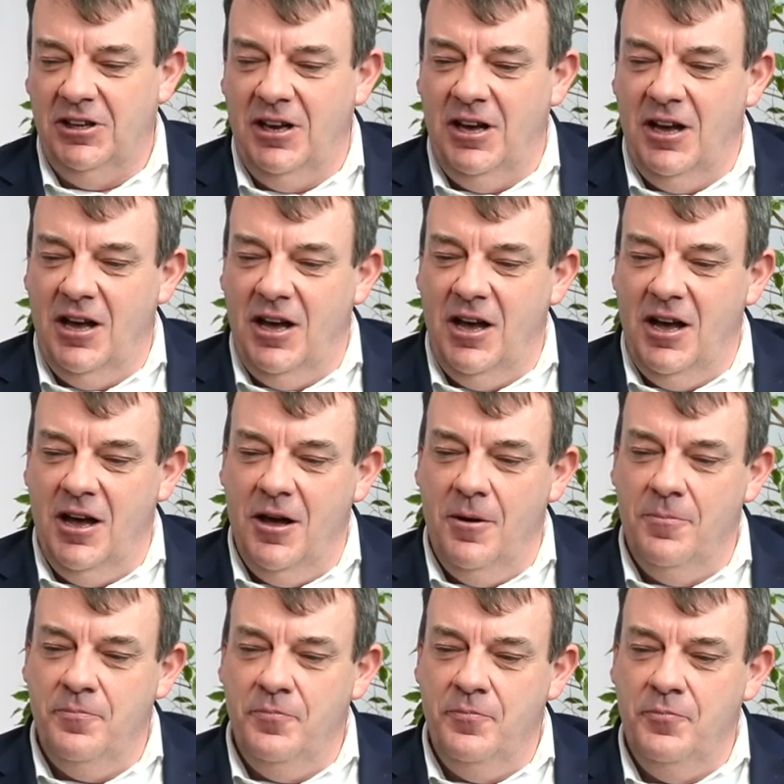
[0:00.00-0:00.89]

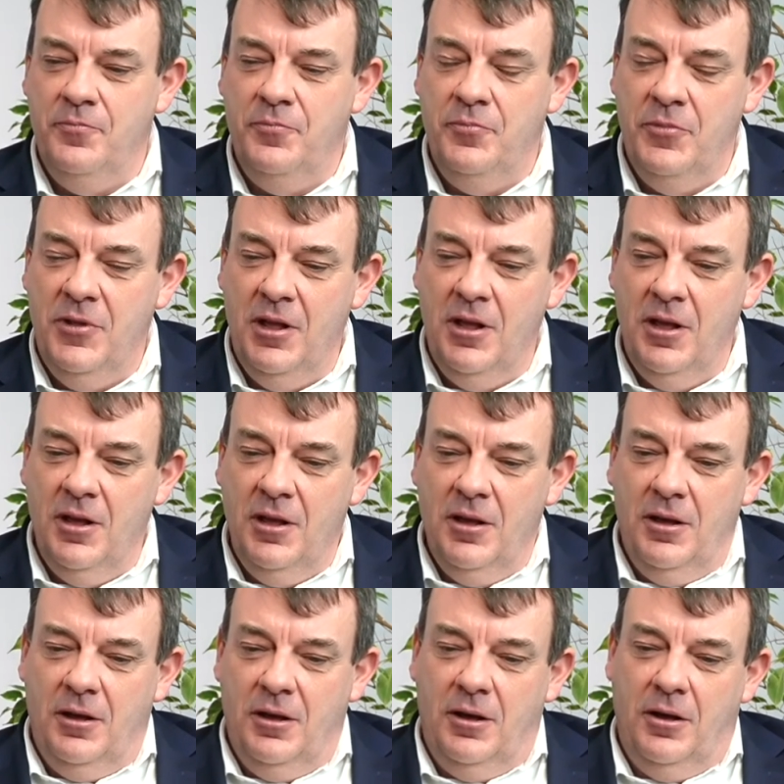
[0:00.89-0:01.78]

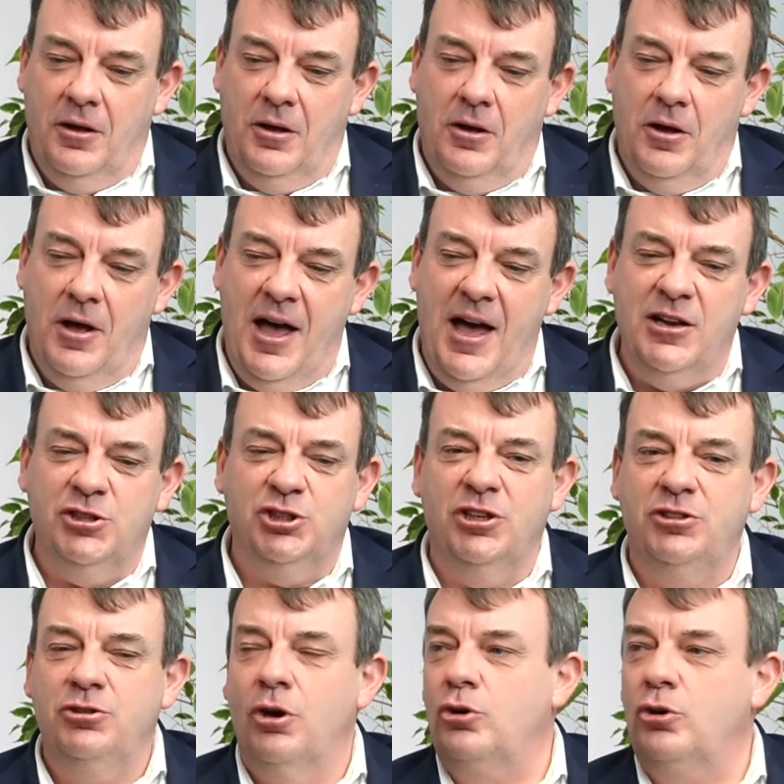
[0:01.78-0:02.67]

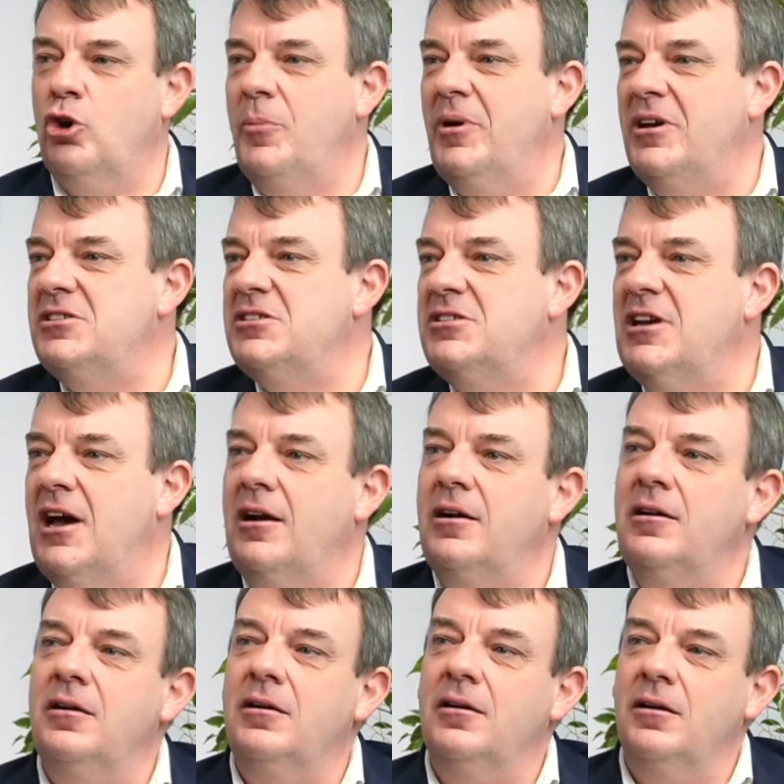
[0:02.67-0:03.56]
ingénieur
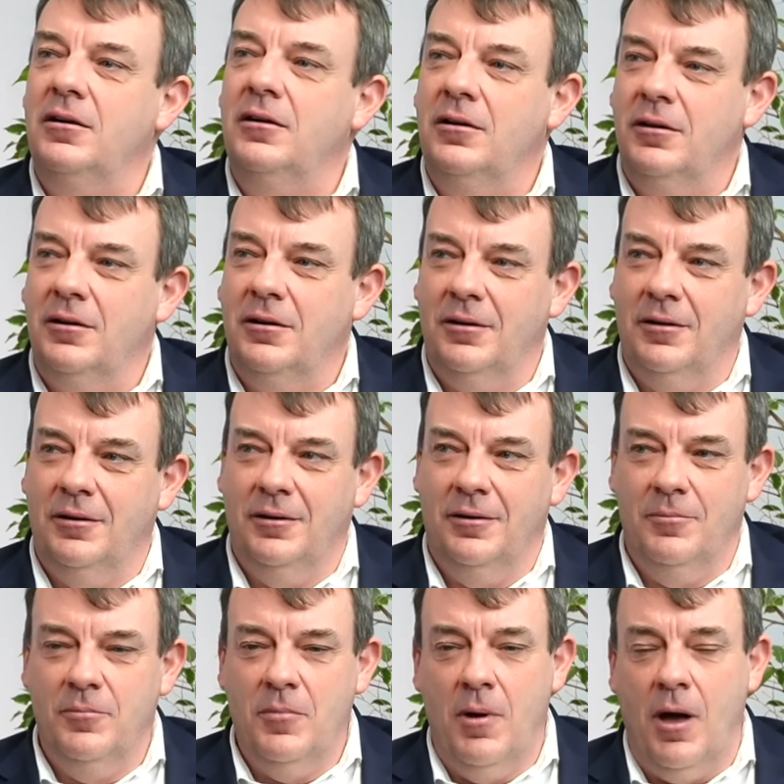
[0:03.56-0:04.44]
commercial,
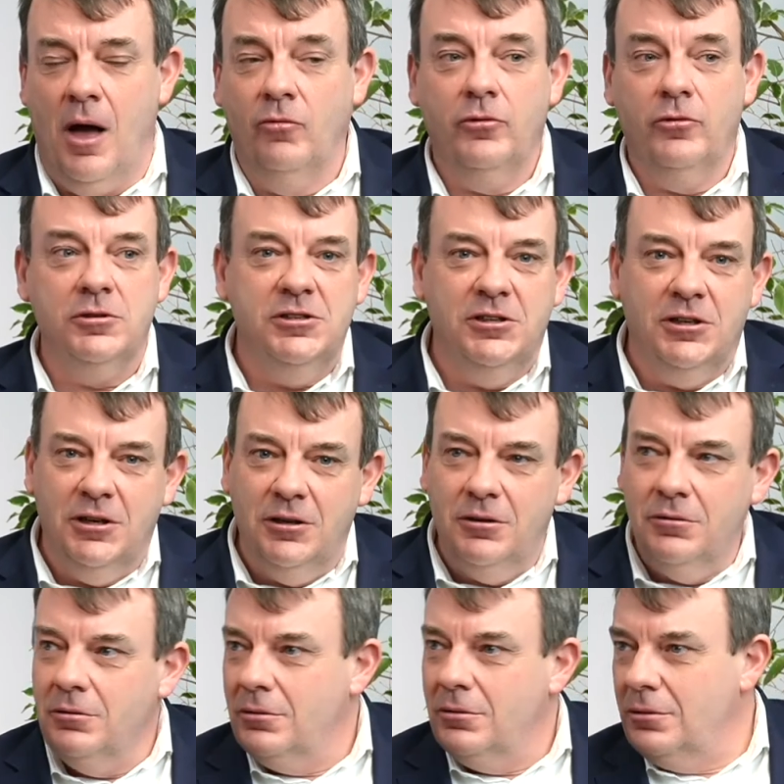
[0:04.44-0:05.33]

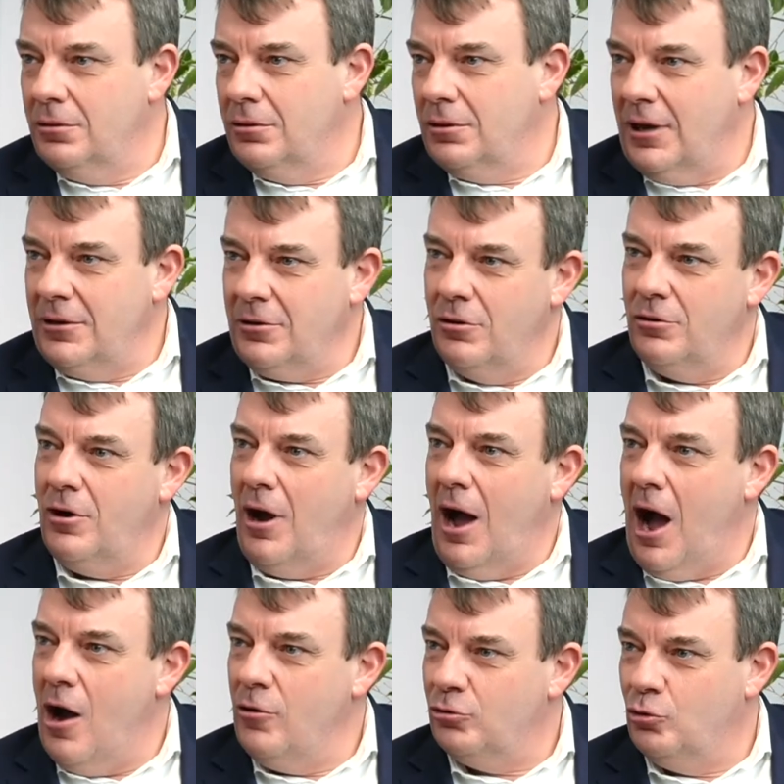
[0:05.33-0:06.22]
handelsingenieur. I don't know
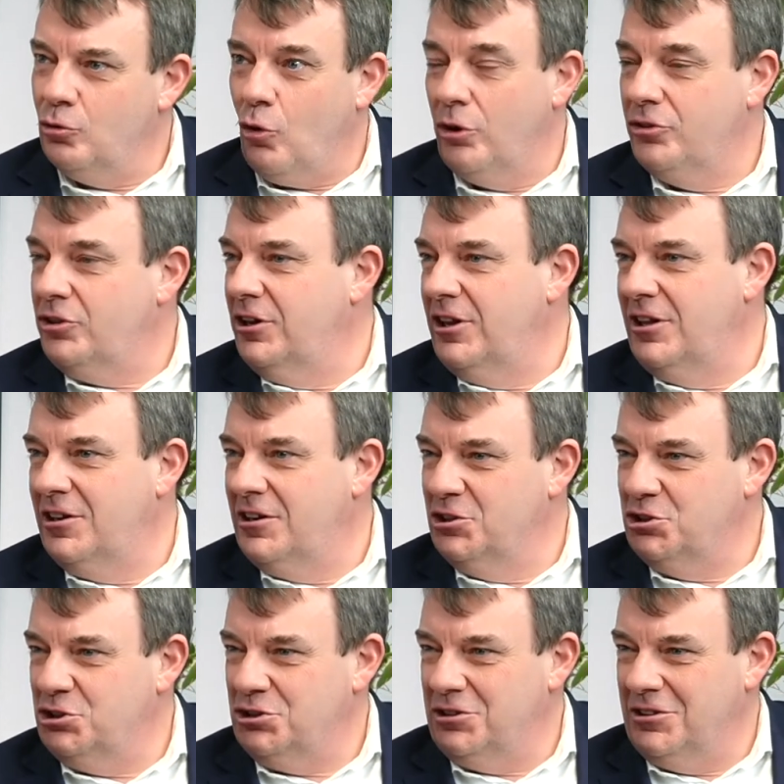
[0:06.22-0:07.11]
how to call it in
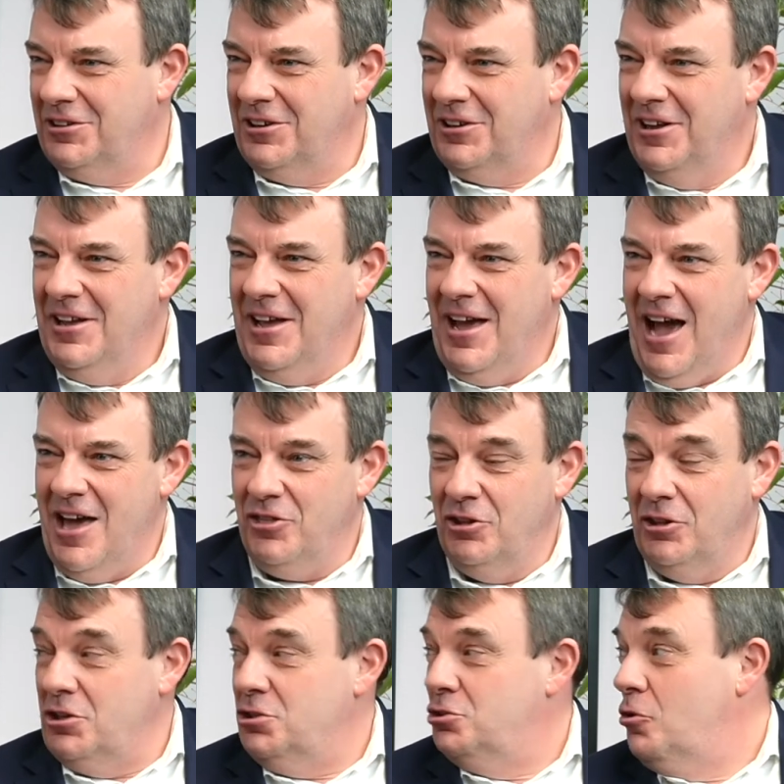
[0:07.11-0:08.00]
English. I think
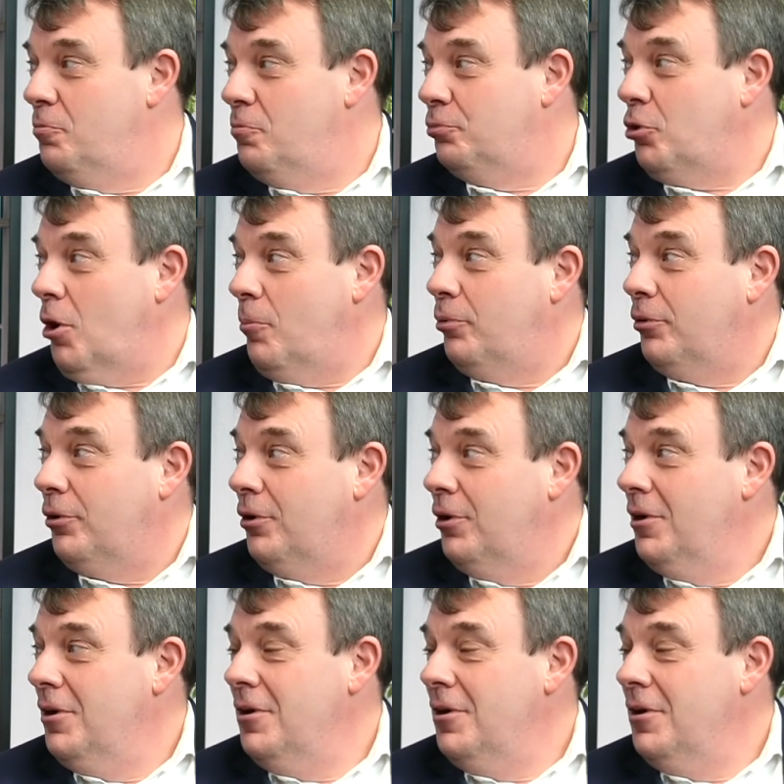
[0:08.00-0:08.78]
there's no proper